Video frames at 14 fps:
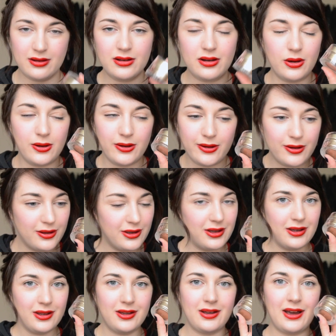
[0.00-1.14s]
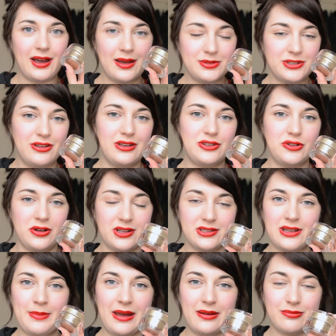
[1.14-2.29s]
I absolutely adore this.
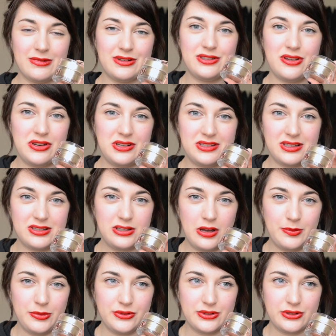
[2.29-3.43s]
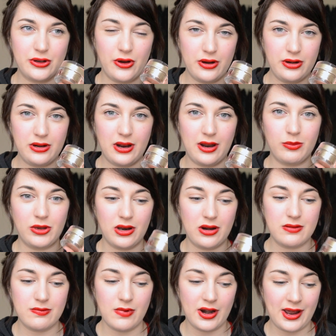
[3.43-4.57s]
As soon as this sample's gone, I'm
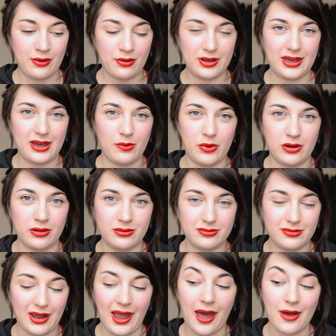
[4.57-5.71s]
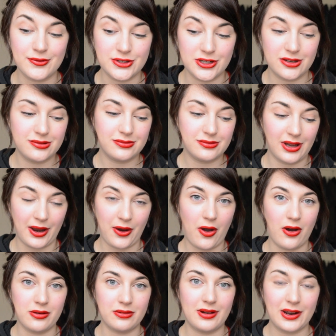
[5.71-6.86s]
gonna run out and get one. I have to.
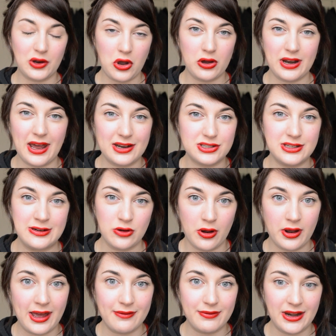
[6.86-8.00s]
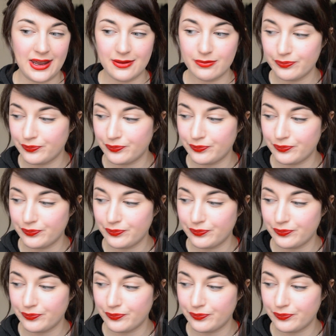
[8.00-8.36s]
I can't actually not have any.